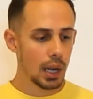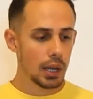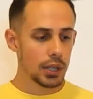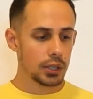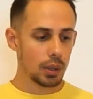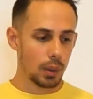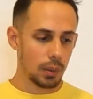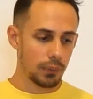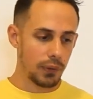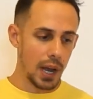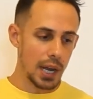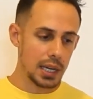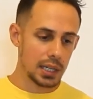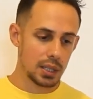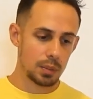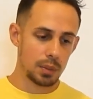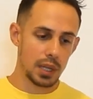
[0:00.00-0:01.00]
So I'm
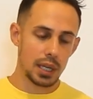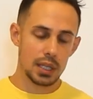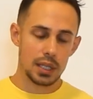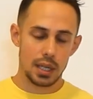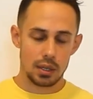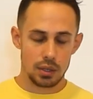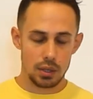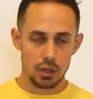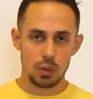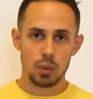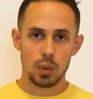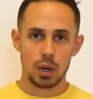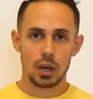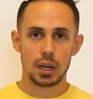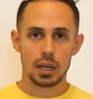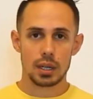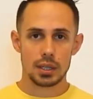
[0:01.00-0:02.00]
finding some things that do
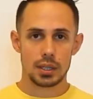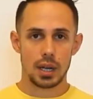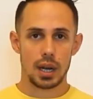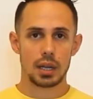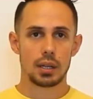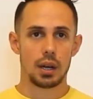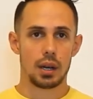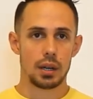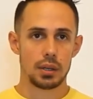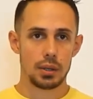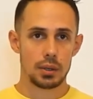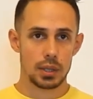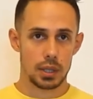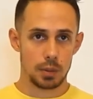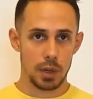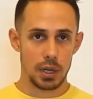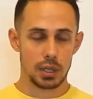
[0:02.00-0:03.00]
work inside condos,
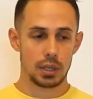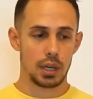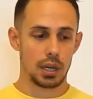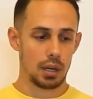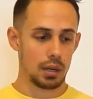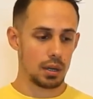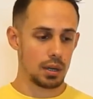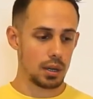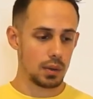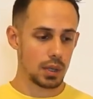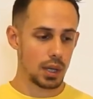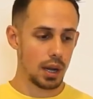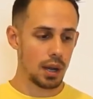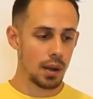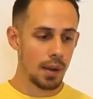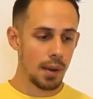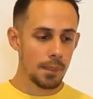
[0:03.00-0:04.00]
especially here in
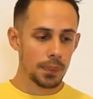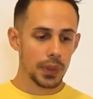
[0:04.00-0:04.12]
Utah,